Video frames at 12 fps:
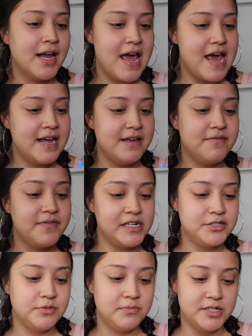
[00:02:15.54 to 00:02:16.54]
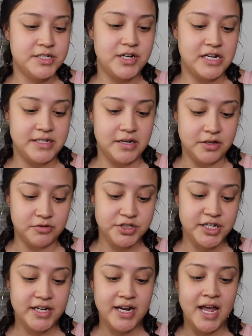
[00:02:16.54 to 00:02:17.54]
AM Facial Moisturizing
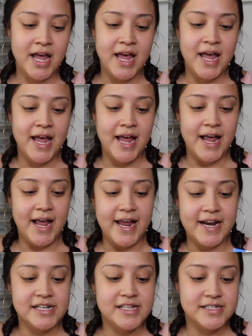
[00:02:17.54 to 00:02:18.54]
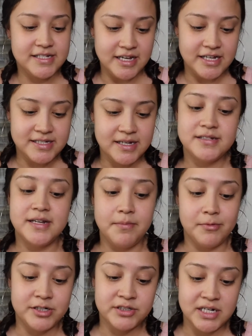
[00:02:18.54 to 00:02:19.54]
Lotion. It says it
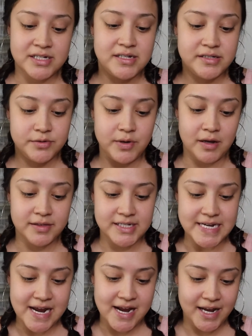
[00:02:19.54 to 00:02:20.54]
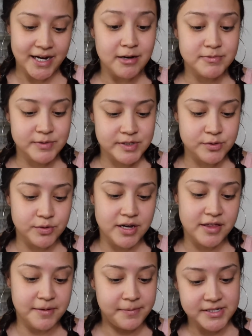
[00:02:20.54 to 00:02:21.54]
moisturizes throughout the day and helps restore
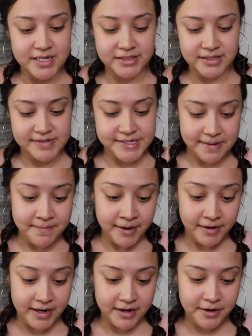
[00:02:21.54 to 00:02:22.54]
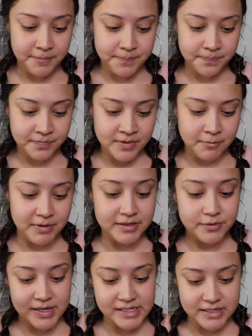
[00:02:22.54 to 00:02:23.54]
the protective skin barrier with
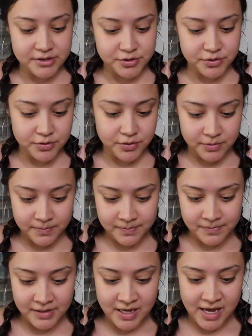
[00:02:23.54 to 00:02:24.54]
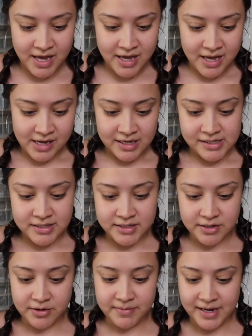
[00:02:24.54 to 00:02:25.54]
3 essential
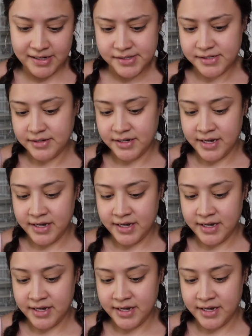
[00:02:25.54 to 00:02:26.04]
ceramides.